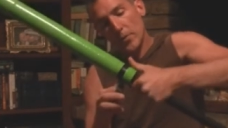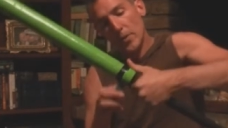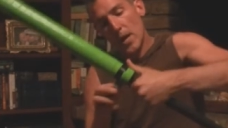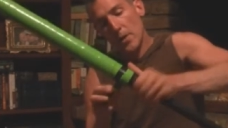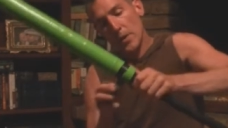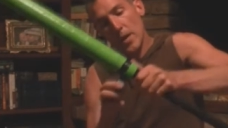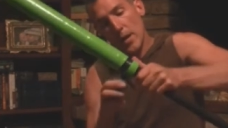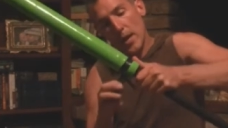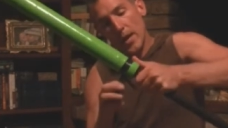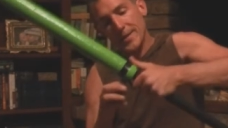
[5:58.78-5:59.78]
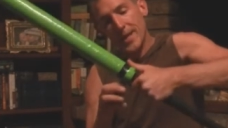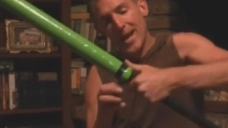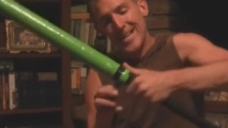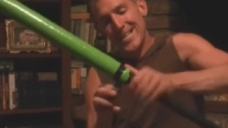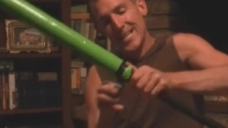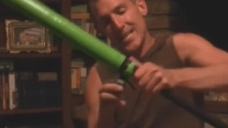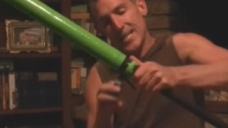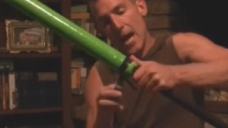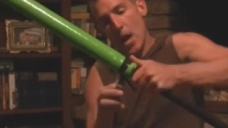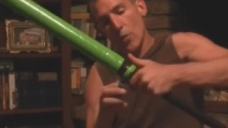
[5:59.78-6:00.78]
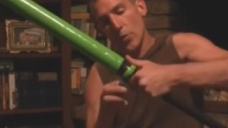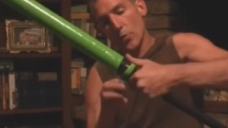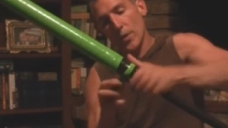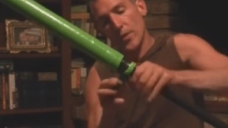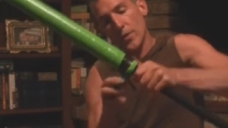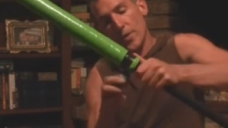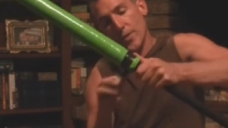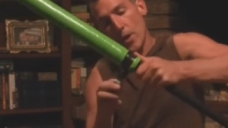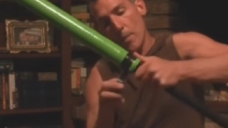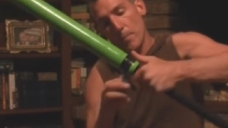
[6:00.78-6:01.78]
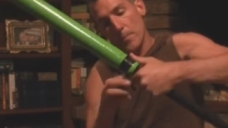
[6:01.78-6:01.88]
around and tighten it down with your thumb.